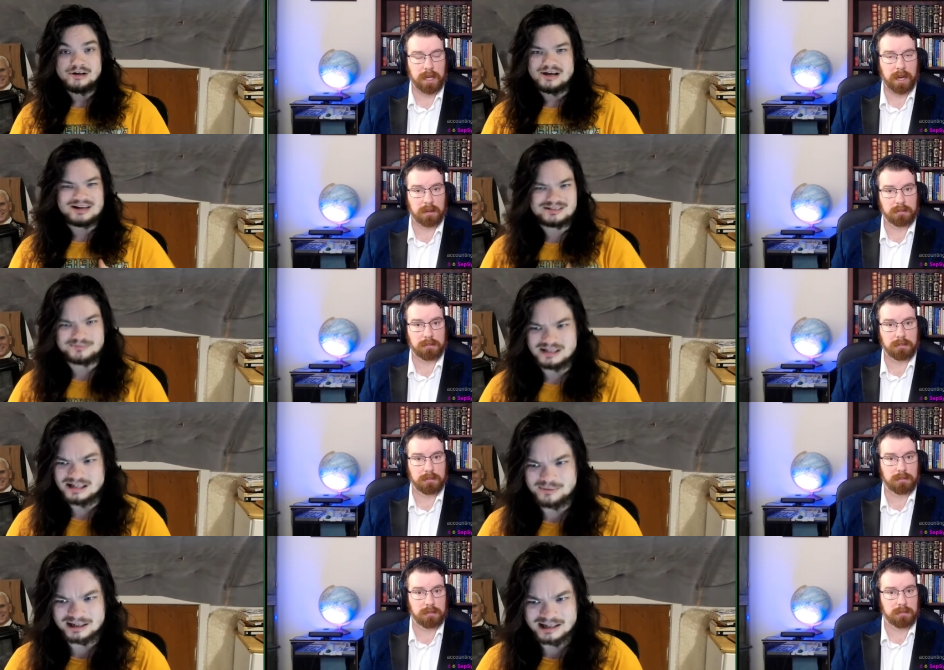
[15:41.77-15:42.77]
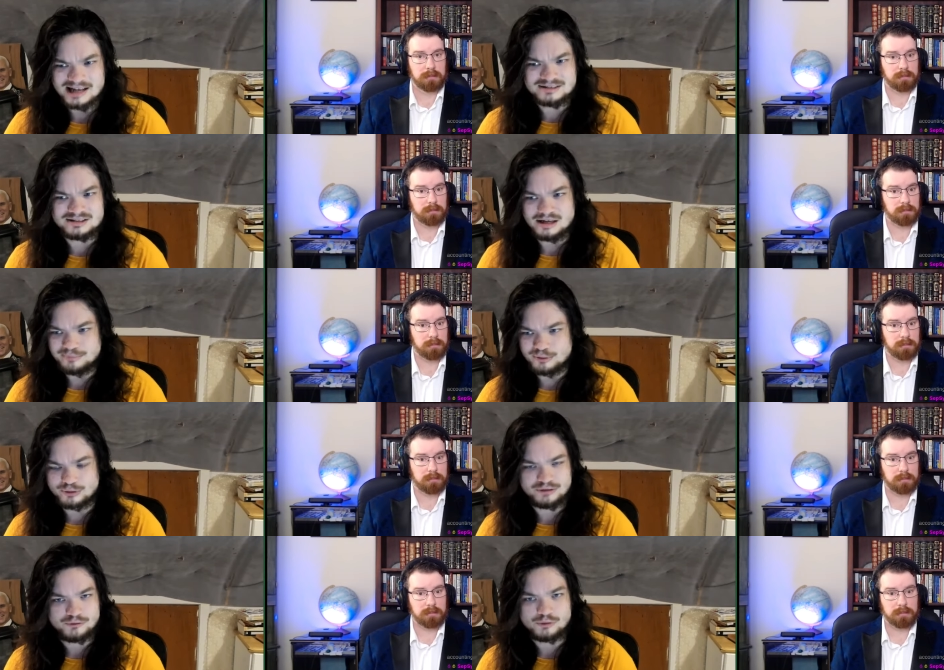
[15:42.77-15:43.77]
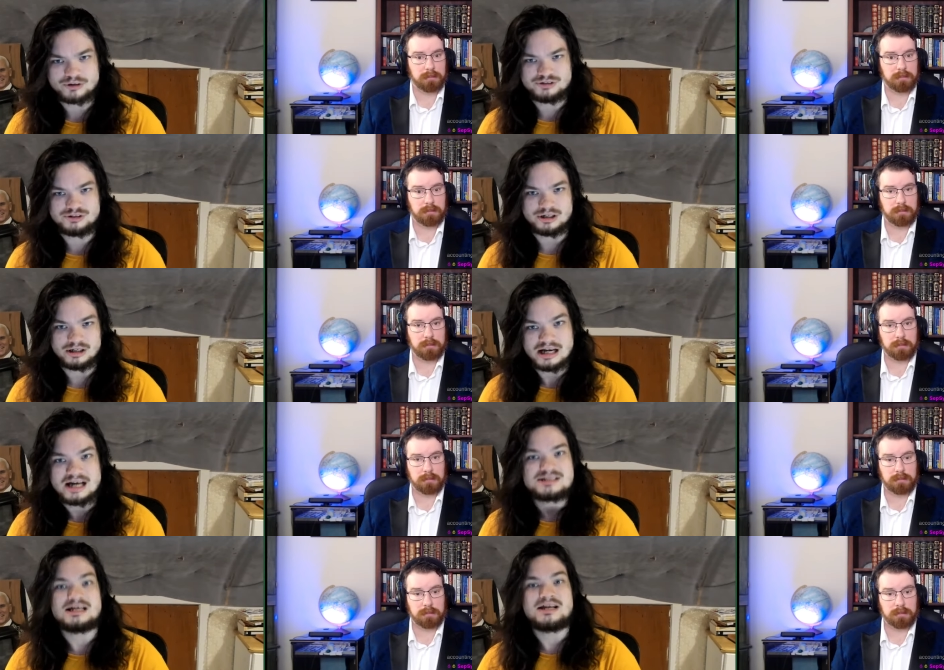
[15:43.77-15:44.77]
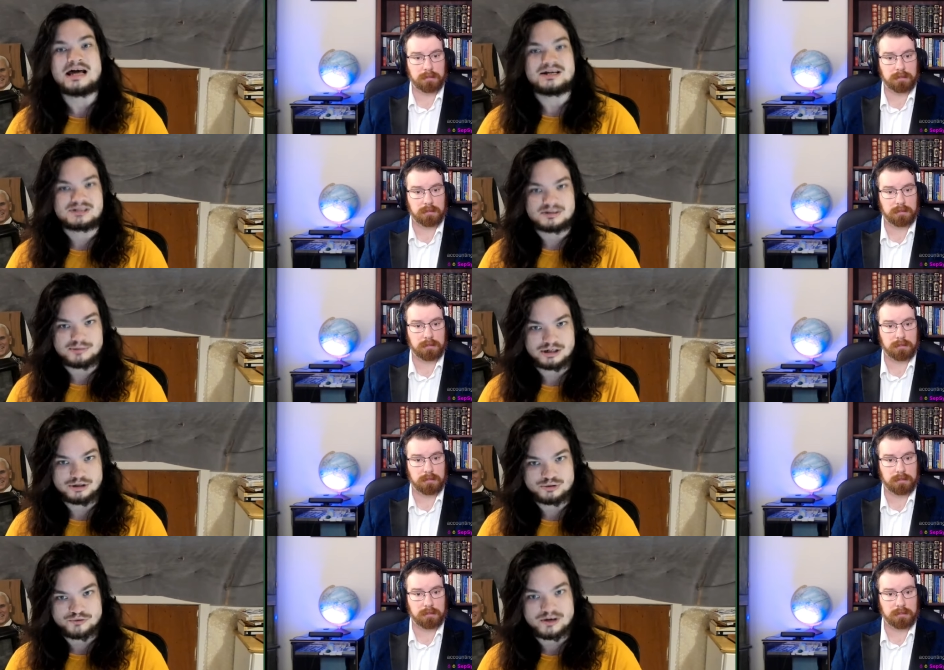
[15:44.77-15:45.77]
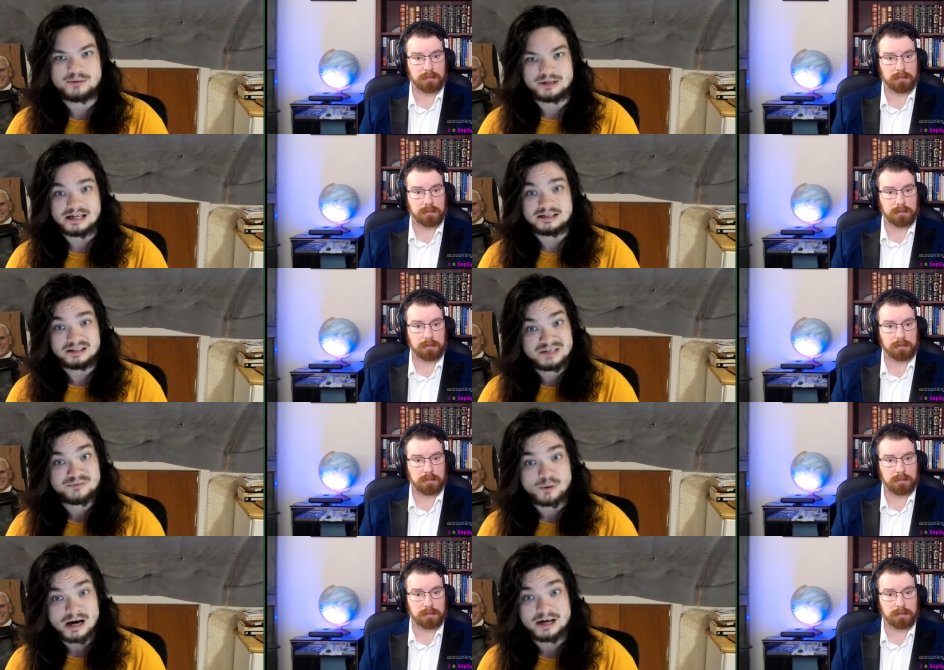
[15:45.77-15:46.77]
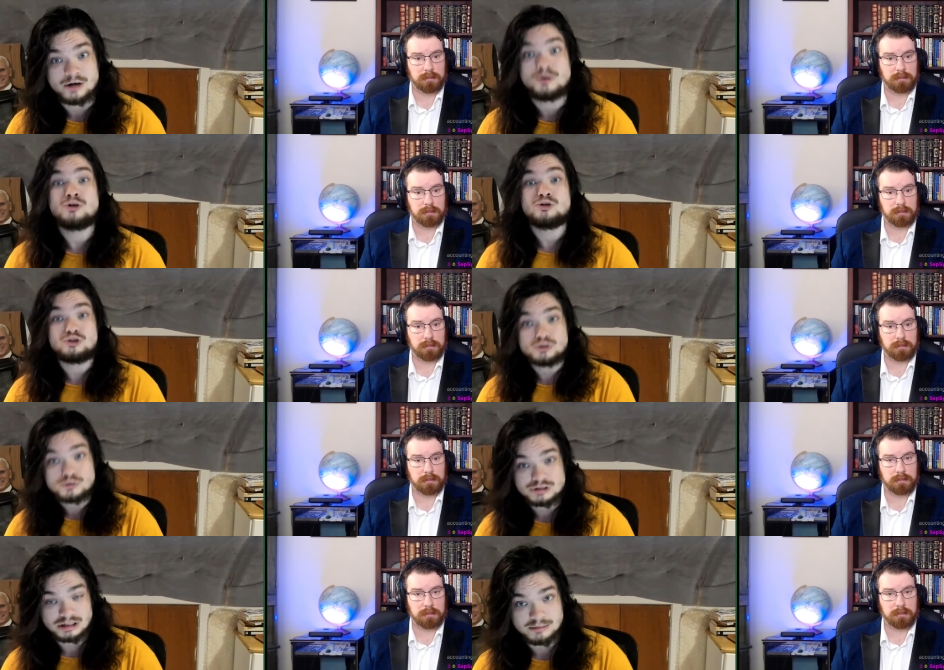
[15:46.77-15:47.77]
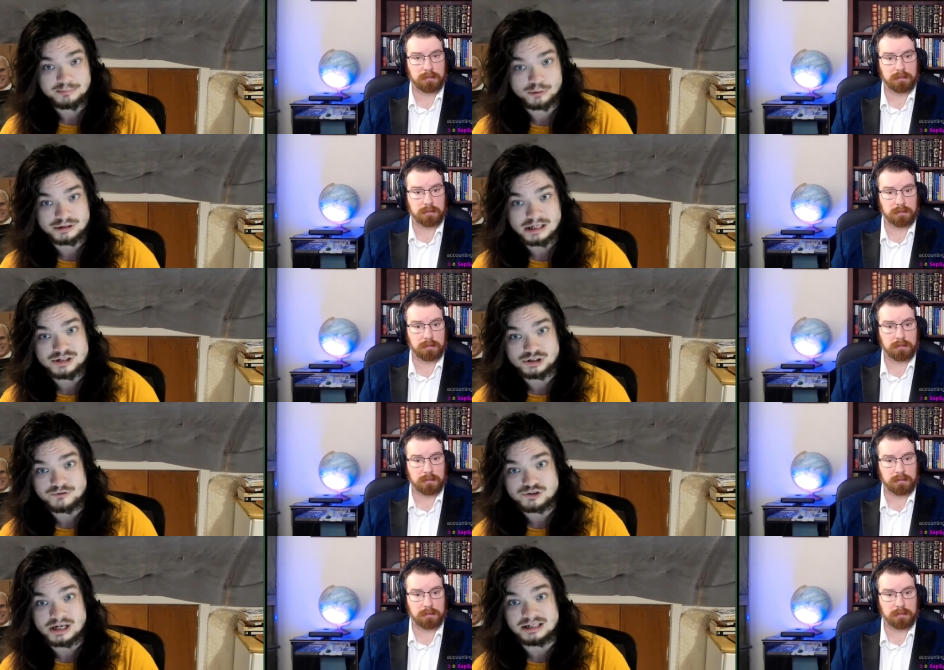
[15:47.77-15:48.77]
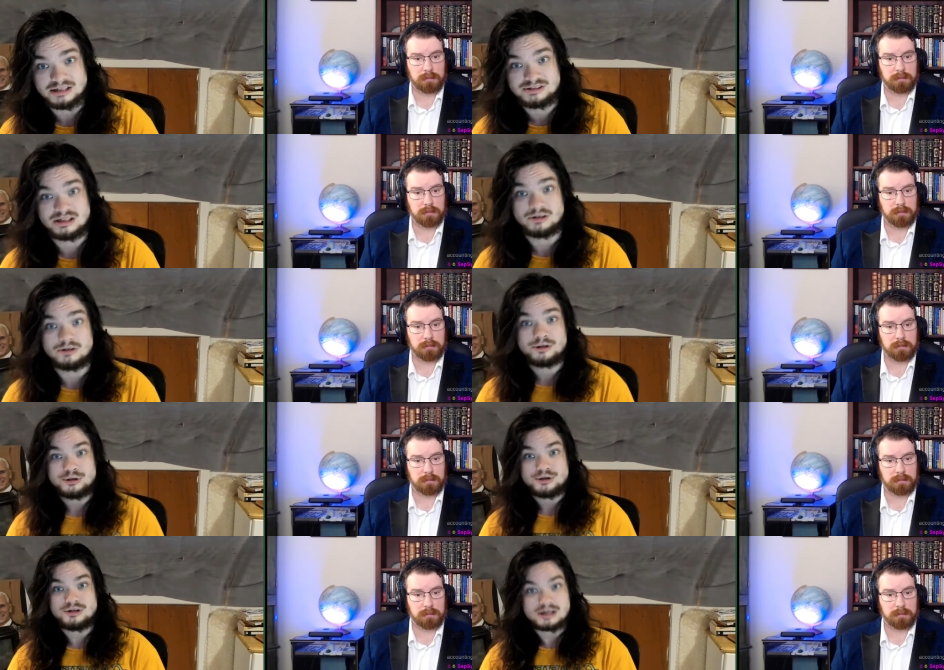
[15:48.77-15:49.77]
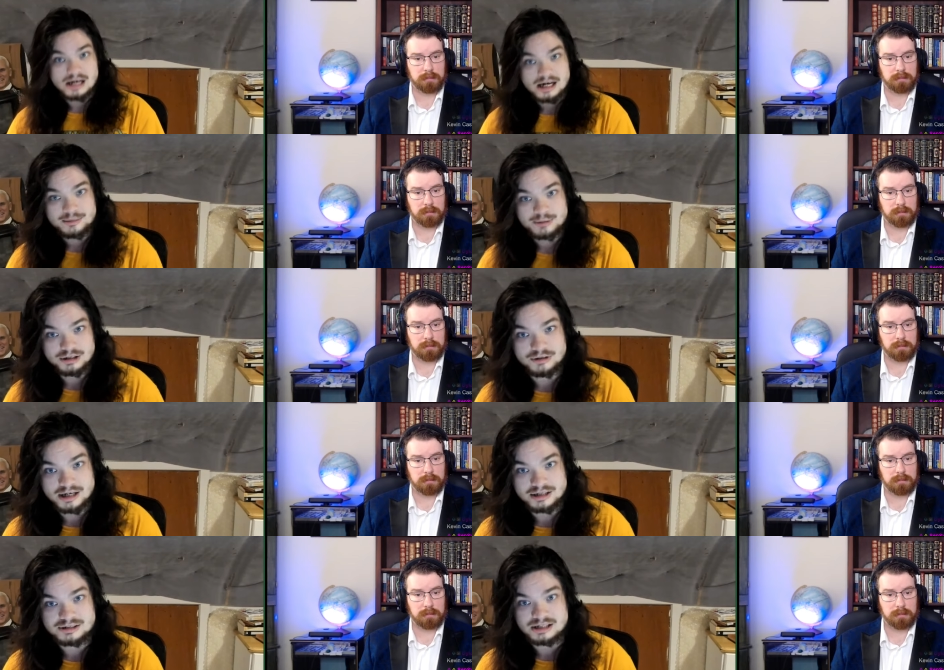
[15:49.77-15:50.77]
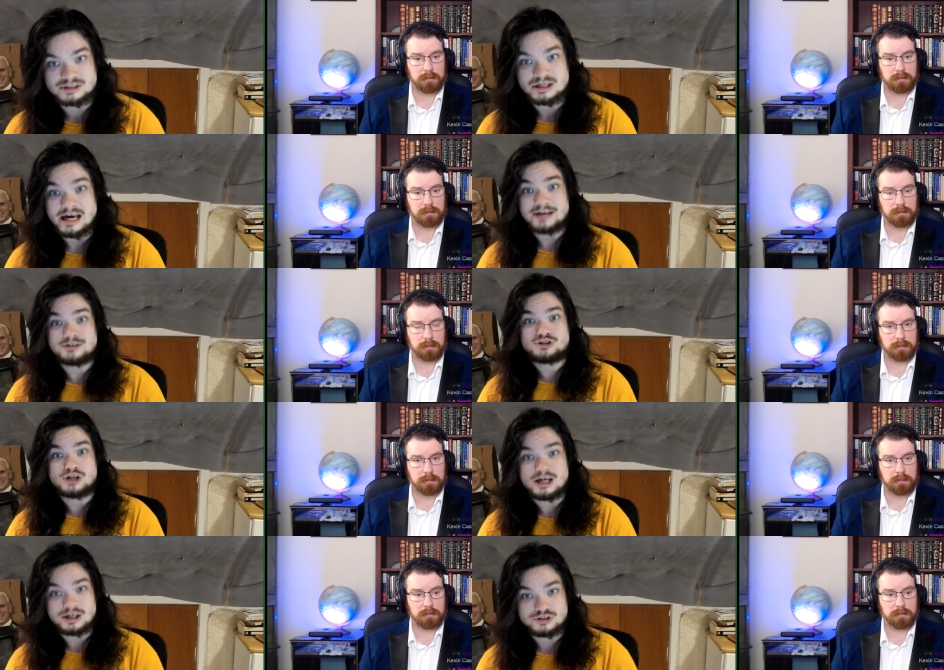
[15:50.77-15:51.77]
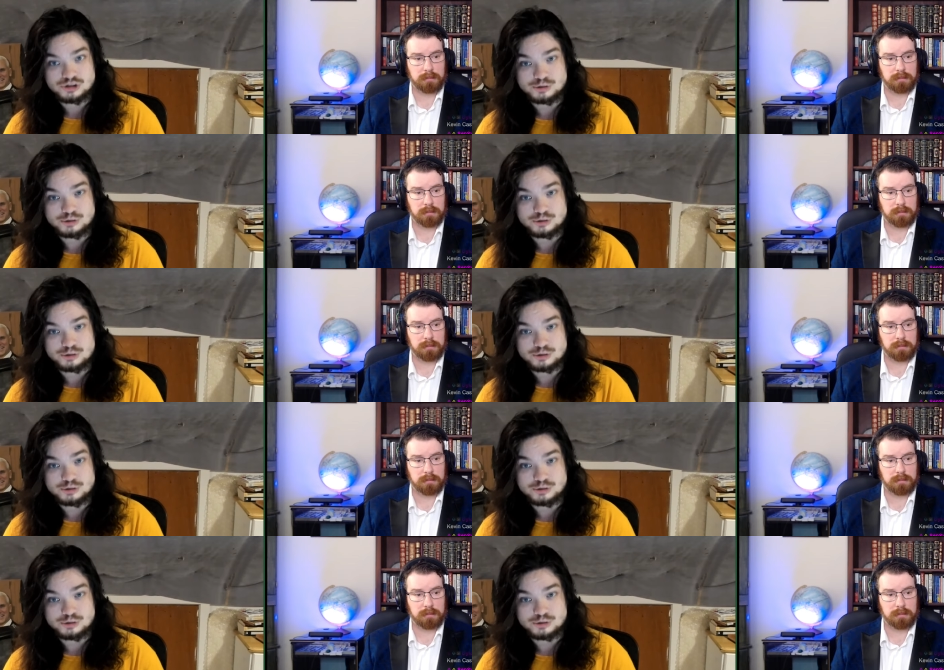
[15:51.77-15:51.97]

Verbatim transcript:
Speaker 1: that doesn't mean I'm against importing foreign steel. And I say that as somebody whose family had to leave Ohio due to the importation of Chinese steel. The economy in the United States has changed since